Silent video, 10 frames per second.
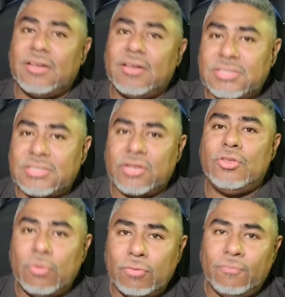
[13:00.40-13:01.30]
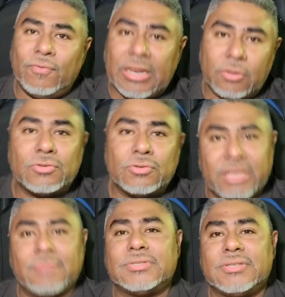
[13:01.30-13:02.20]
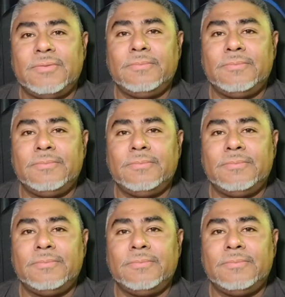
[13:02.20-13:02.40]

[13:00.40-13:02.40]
until you follow those steps.